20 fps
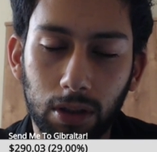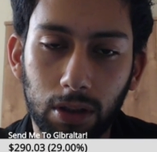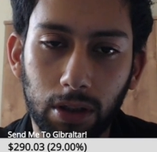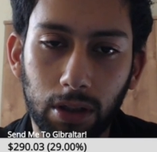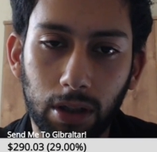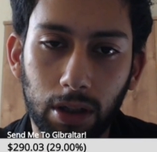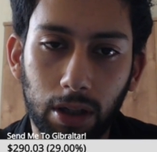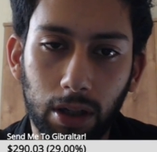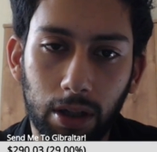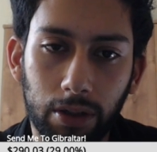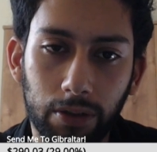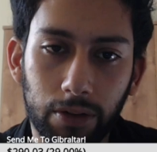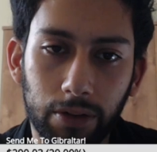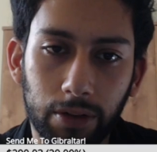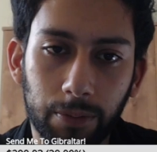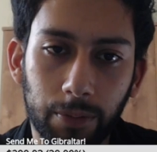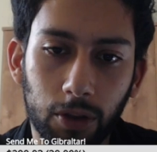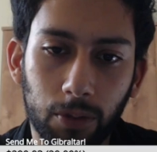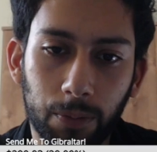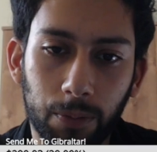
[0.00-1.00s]
uh, other than
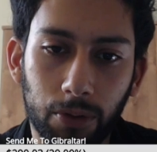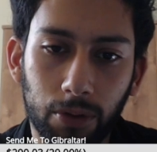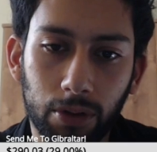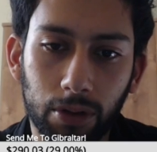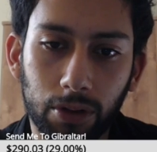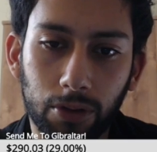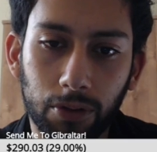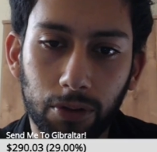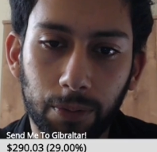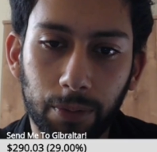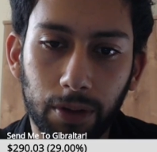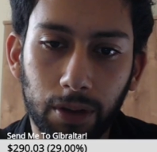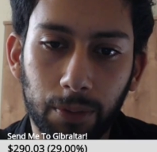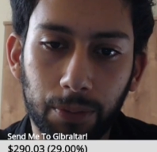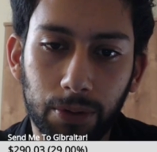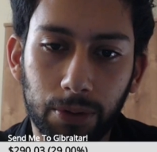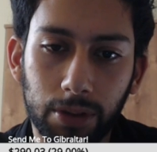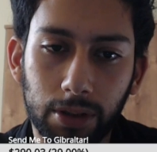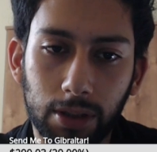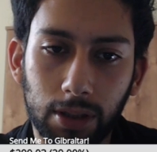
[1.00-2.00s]
my opponent not being
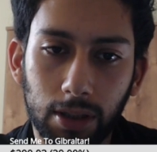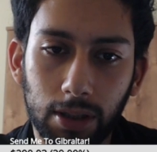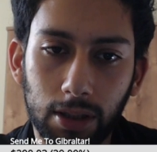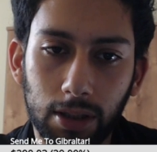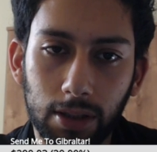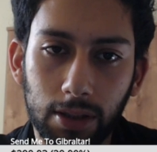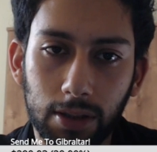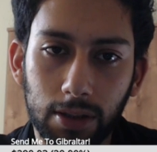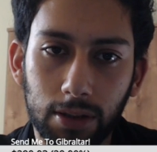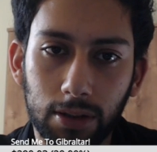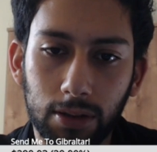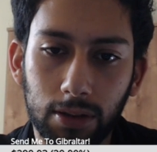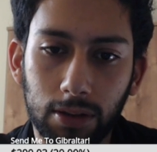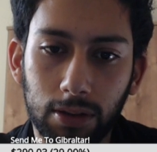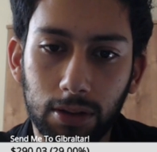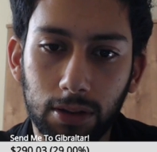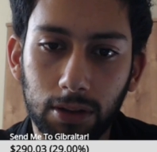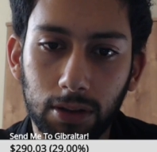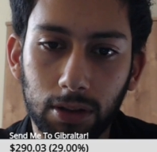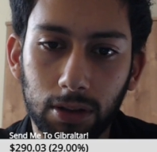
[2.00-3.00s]
precise
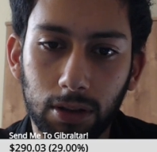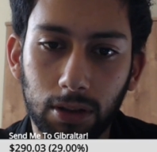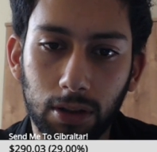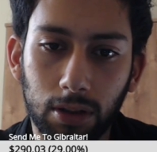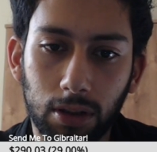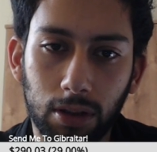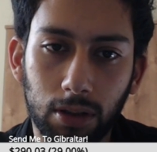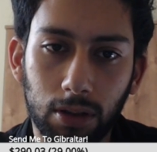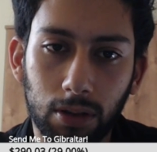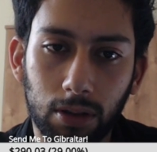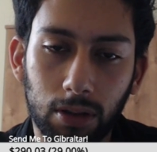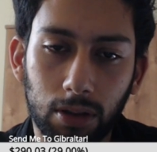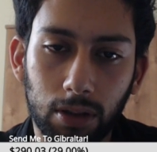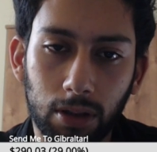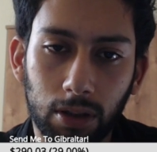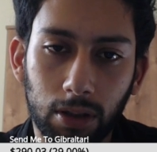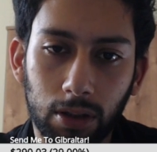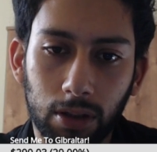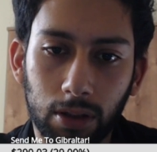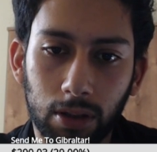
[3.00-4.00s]

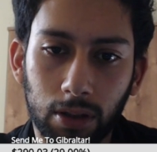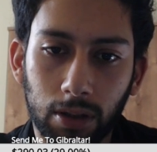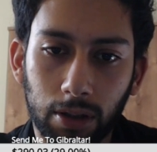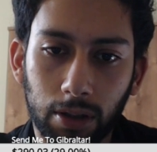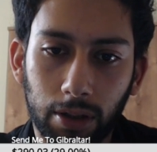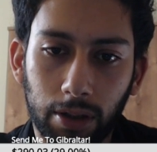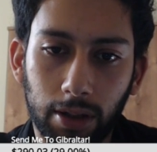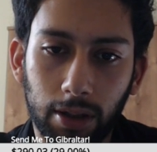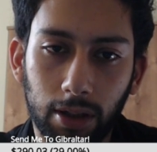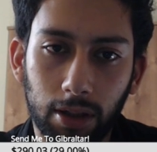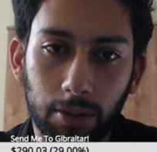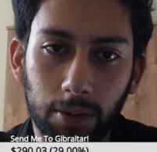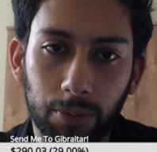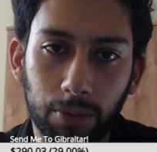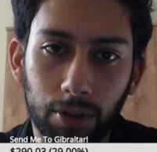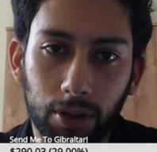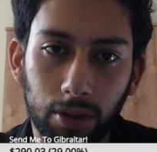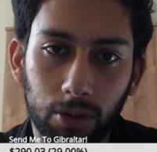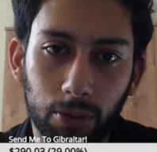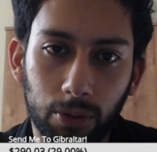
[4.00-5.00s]
in uh, killing
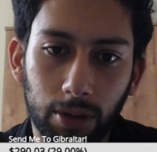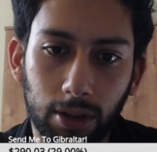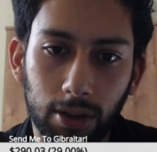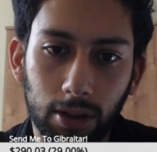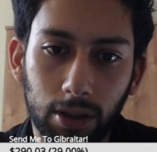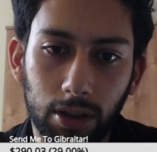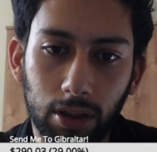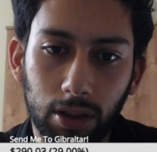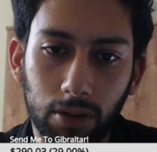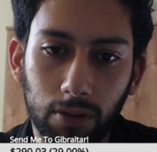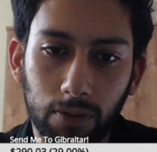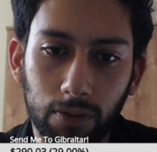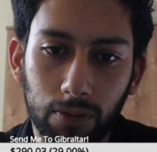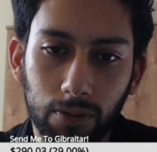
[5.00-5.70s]
me quickly enough.